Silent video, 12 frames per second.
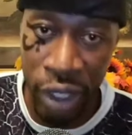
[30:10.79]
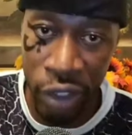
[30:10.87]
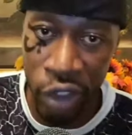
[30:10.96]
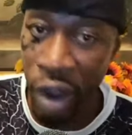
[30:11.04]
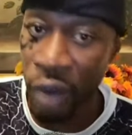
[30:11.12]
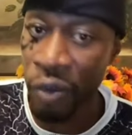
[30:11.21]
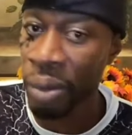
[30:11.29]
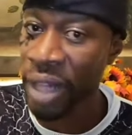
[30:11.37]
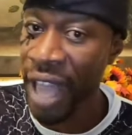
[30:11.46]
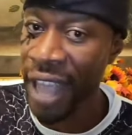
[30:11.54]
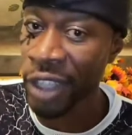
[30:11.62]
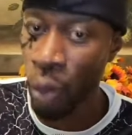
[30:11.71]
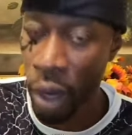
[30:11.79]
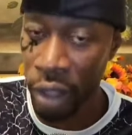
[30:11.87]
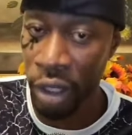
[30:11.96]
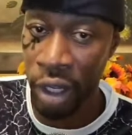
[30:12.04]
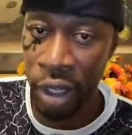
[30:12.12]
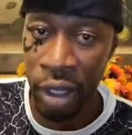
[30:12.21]
starting from class one
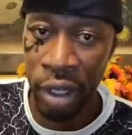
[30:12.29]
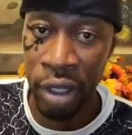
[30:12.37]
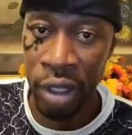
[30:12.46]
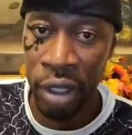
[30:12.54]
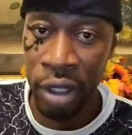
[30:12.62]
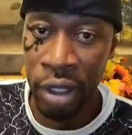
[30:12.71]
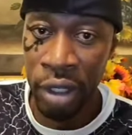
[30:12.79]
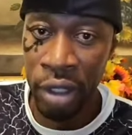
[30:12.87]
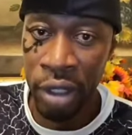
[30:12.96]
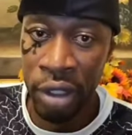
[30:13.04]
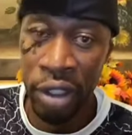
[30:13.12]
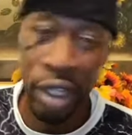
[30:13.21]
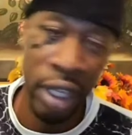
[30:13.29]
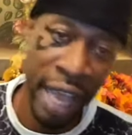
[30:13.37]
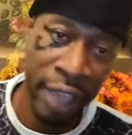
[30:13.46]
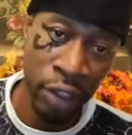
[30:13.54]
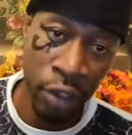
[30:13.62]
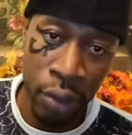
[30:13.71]
to class
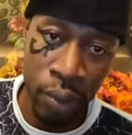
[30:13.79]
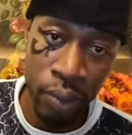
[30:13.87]
two.